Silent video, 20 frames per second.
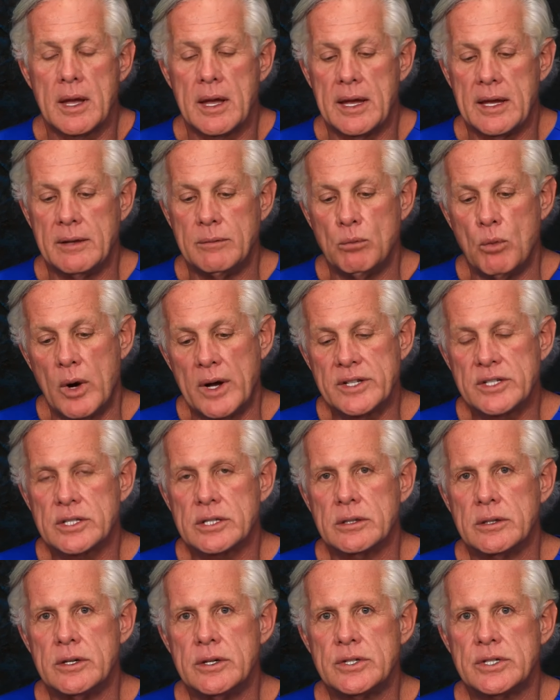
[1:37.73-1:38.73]
in one
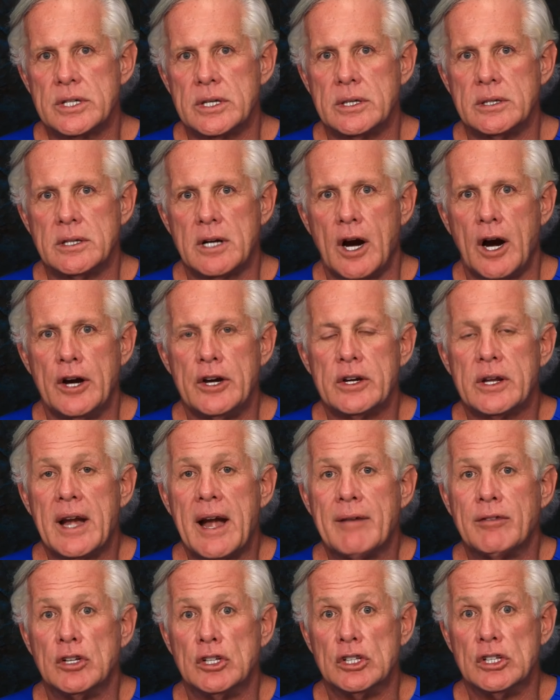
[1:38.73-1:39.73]
solution, are you going to
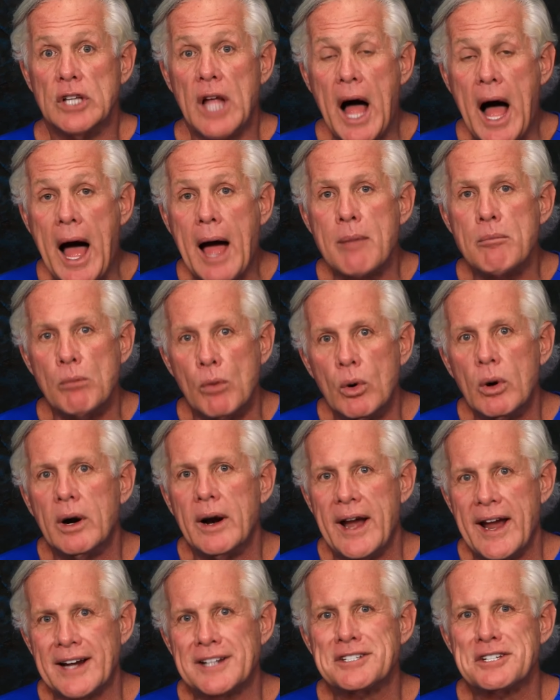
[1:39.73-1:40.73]
have a lot more
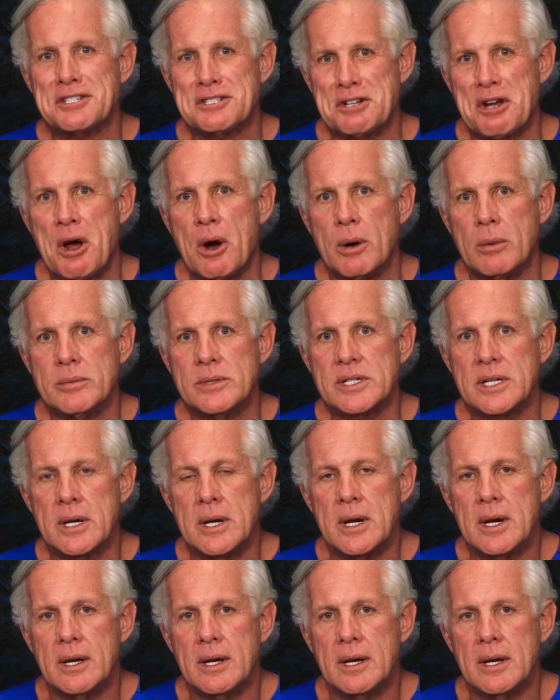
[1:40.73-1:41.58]
exosomes